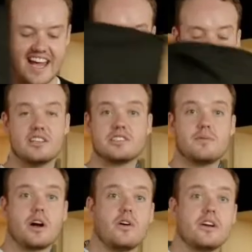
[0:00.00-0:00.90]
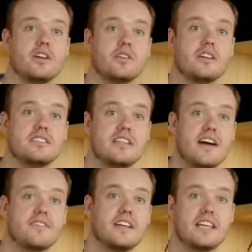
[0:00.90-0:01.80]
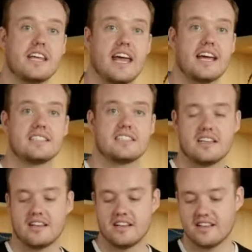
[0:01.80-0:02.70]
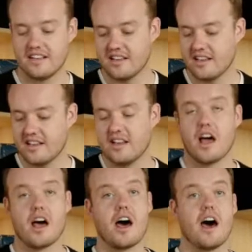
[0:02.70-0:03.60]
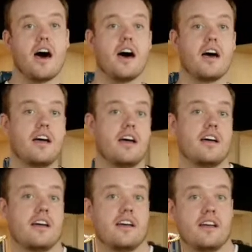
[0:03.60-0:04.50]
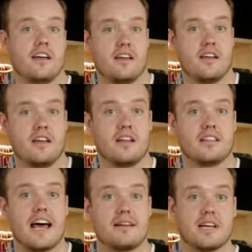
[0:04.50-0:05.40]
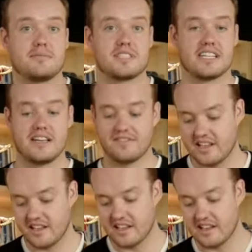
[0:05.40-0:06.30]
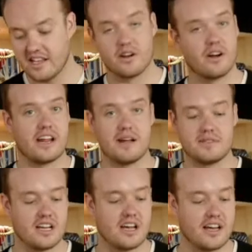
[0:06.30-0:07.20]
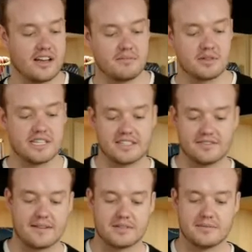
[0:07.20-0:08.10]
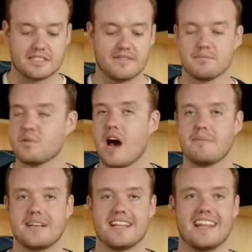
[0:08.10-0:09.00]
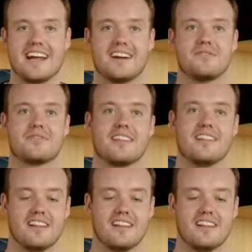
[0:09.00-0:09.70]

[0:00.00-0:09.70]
Yeah, so smart, Hoyan. You can definitely get a laptop sleeve here on Amazon, protective laptop sleeve, and pop it in there.